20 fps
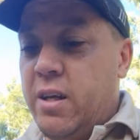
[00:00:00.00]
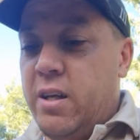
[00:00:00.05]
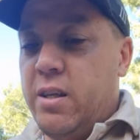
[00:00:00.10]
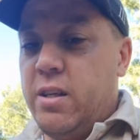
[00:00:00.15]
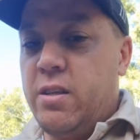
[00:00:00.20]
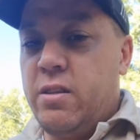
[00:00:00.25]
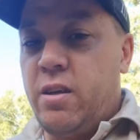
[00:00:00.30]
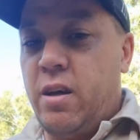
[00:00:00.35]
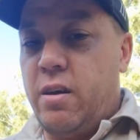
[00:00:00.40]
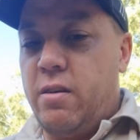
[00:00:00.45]

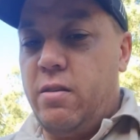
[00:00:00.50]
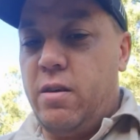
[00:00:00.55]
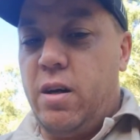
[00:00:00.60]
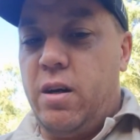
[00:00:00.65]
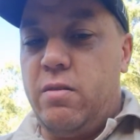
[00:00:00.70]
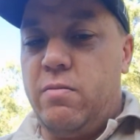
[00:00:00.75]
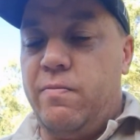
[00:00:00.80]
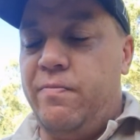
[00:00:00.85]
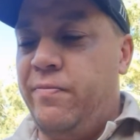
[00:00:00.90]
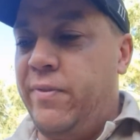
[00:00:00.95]

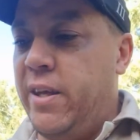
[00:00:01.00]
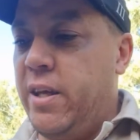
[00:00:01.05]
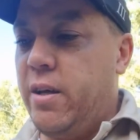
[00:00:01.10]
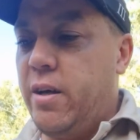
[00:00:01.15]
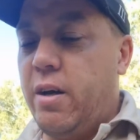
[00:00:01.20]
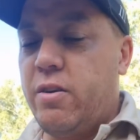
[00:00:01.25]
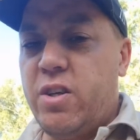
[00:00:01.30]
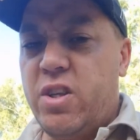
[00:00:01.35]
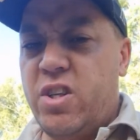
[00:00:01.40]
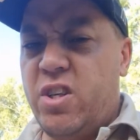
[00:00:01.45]
So
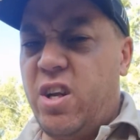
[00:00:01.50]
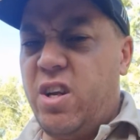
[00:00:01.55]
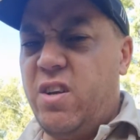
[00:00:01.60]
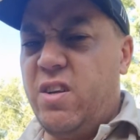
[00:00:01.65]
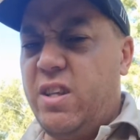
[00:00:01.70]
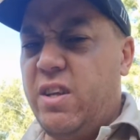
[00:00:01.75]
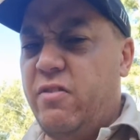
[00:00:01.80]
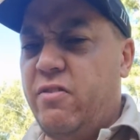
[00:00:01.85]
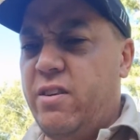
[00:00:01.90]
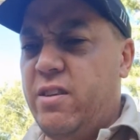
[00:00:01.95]
I'll just show you a
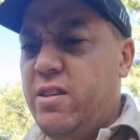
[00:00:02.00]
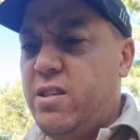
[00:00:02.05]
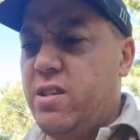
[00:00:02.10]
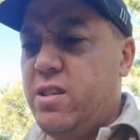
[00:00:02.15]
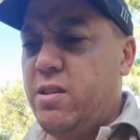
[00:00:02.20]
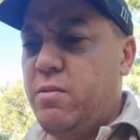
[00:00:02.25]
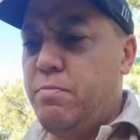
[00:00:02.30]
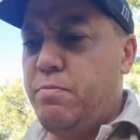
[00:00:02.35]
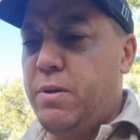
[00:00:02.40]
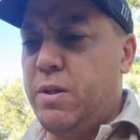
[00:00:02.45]

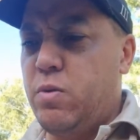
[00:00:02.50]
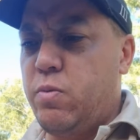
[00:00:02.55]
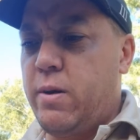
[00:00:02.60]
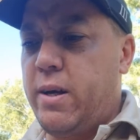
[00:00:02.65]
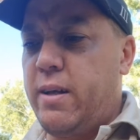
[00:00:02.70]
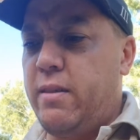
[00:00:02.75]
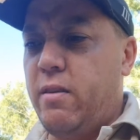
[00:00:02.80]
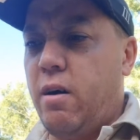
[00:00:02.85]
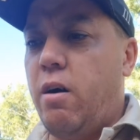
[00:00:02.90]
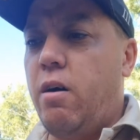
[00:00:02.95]
difference
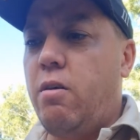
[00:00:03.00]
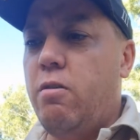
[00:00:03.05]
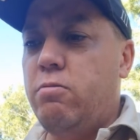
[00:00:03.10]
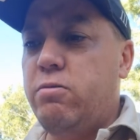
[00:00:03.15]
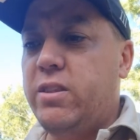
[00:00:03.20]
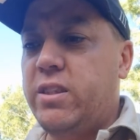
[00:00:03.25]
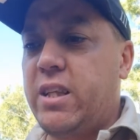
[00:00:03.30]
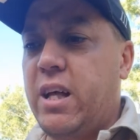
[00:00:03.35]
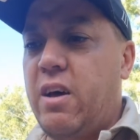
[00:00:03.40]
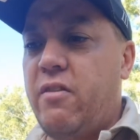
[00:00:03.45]
between the old
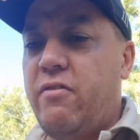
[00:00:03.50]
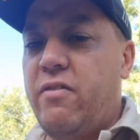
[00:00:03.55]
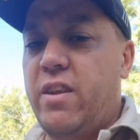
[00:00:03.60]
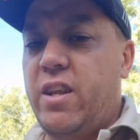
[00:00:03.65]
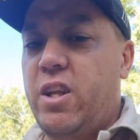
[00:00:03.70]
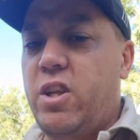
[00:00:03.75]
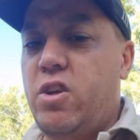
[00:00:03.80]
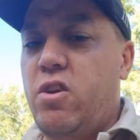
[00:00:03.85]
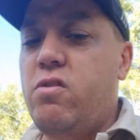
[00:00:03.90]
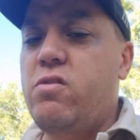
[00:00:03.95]
stuff and the
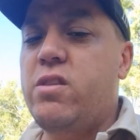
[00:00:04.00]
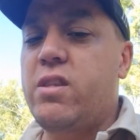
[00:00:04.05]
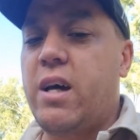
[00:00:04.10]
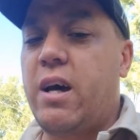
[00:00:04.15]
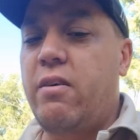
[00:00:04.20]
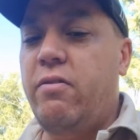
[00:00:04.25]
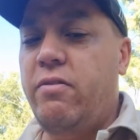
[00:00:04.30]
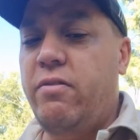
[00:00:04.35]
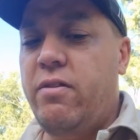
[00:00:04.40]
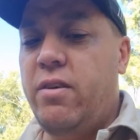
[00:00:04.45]
new
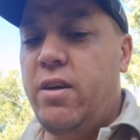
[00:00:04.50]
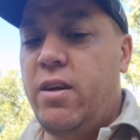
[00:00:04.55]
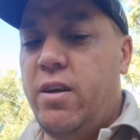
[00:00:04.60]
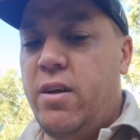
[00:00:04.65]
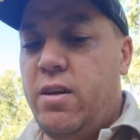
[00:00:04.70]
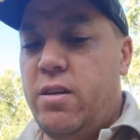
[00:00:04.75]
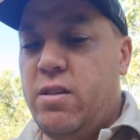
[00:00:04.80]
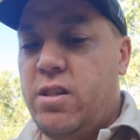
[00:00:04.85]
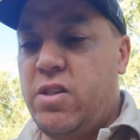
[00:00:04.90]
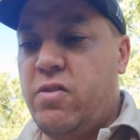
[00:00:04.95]
stuff.
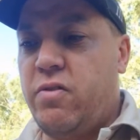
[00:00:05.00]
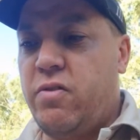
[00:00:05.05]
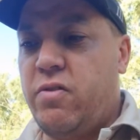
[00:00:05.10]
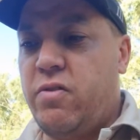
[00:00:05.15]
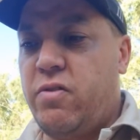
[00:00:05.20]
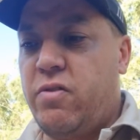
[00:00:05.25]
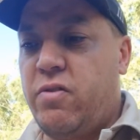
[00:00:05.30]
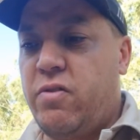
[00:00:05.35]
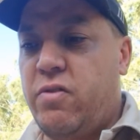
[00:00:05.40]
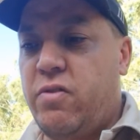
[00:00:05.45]
Just flip
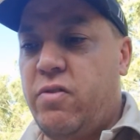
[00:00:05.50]
this around.